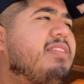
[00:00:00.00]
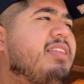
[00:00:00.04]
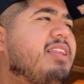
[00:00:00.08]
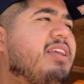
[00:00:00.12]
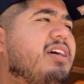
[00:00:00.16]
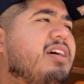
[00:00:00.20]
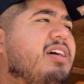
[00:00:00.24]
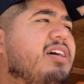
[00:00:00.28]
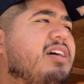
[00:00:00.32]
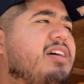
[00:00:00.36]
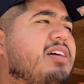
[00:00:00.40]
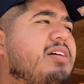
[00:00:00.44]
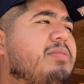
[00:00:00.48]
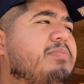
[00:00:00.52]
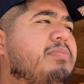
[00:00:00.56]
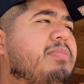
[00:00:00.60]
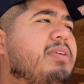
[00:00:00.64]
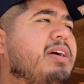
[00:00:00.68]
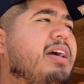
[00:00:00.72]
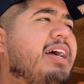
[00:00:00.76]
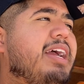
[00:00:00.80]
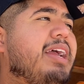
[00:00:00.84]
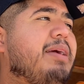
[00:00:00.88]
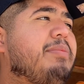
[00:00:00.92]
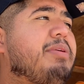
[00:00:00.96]
I
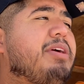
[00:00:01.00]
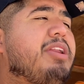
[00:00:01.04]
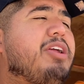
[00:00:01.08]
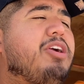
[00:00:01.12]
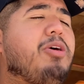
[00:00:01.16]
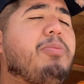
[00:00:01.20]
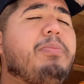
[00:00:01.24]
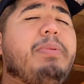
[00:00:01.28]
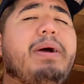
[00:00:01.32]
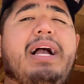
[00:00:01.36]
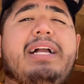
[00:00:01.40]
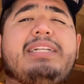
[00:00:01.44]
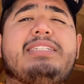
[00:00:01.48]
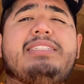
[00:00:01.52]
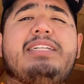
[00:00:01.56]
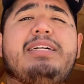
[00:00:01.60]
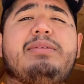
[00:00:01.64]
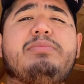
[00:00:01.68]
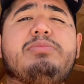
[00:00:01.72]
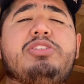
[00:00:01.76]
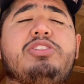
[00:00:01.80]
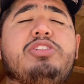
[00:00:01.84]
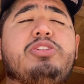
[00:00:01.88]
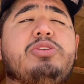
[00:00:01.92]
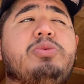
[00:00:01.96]
am going to go back to them
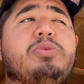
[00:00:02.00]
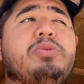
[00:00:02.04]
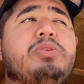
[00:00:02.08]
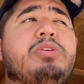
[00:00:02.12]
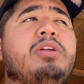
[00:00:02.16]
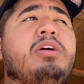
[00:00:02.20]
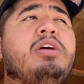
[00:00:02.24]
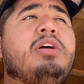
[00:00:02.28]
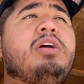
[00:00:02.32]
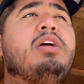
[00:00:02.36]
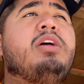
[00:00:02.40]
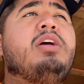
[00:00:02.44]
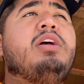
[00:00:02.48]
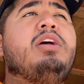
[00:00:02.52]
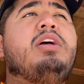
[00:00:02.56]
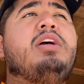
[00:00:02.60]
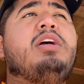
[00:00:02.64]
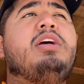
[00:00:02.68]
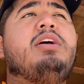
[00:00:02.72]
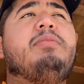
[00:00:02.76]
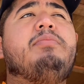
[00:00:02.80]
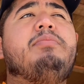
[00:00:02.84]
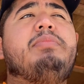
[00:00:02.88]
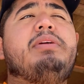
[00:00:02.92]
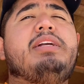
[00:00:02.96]
soon
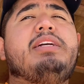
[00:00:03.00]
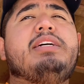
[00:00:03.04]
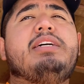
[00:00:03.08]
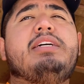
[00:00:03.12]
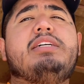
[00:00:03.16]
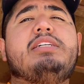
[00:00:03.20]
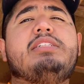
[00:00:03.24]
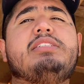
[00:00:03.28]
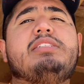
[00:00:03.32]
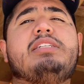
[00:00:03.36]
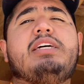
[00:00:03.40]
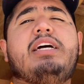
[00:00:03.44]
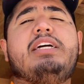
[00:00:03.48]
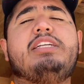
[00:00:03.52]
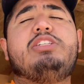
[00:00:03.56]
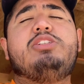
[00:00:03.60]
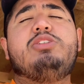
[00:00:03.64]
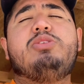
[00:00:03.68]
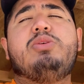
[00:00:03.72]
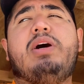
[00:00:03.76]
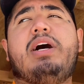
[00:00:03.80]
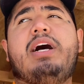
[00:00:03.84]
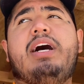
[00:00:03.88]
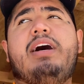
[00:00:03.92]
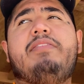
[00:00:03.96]
because I do
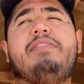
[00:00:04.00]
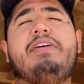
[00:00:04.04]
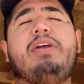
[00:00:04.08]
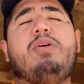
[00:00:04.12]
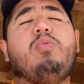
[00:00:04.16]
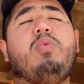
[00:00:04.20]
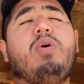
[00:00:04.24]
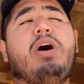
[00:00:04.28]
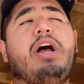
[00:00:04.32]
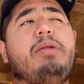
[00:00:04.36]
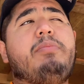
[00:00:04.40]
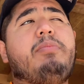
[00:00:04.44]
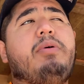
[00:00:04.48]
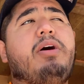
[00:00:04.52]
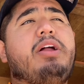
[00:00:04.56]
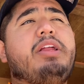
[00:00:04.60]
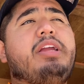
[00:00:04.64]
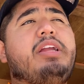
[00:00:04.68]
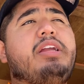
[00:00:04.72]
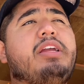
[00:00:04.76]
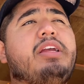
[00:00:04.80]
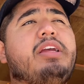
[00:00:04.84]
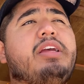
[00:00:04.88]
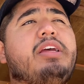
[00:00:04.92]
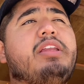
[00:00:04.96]
have a wide body
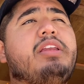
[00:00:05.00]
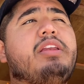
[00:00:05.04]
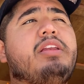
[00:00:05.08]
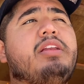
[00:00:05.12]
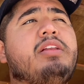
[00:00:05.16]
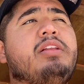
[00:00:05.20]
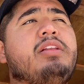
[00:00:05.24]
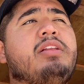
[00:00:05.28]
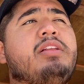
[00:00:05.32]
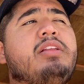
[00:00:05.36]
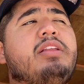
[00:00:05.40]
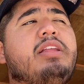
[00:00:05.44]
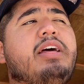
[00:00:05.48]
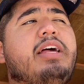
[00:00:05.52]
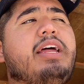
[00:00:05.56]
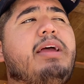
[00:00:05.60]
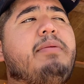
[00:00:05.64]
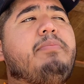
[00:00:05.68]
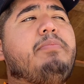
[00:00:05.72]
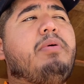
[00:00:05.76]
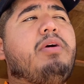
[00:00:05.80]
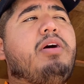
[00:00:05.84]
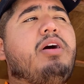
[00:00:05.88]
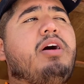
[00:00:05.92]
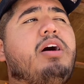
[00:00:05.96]
kit that I
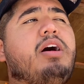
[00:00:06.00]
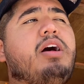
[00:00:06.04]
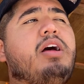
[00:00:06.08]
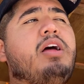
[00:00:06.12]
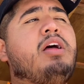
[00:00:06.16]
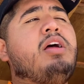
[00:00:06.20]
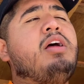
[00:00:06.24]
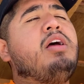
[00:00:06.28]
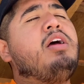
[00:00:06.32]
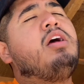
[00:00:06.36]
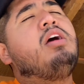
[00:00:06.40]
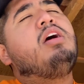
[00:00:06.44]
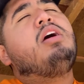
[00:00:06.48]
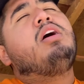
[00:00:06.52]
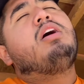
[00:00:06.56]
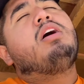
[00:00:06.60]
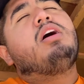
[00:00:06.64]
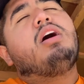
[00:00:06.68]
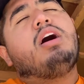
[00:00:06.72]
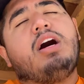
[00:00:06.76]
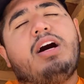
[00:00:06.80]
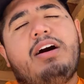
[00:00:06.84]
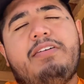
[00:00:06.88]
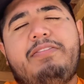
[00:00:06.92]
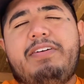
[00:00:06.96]
bought
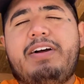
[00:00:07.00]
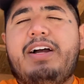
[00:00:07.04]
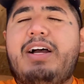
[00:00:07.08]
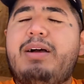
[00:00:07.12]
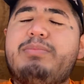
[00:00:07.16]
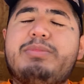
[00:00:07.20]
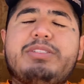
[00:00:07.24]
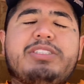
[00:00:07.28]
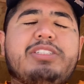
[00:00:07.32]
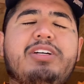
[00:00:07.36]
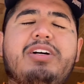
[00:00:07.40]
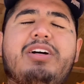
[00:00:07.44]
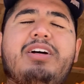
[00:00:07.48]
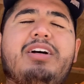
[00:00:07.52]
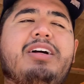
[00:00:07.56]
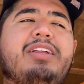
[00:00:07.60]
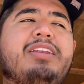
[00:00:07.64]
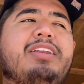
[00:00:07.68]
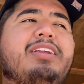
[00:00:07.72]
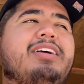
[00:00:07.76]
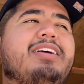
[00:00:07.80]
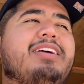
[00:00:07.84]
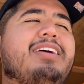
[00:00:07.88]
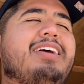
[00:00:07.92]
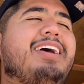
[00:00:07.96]
off
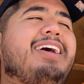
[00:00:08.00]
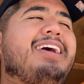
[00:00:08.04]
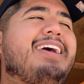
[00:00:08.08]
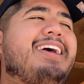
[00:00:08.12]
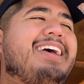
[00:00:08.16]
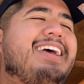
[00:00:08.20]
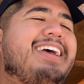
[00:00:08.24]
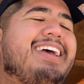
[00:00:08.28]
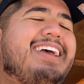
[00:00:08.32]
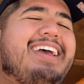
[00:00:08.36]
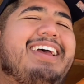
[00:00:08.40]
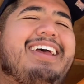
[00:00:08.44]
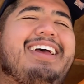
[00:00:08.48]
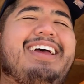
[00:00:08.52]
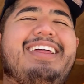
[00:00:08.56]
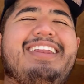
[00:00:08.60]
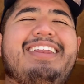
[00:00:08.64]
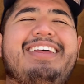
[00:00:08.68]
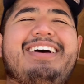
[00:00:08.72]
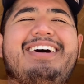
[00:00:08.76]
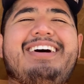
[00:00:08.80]
Amazon and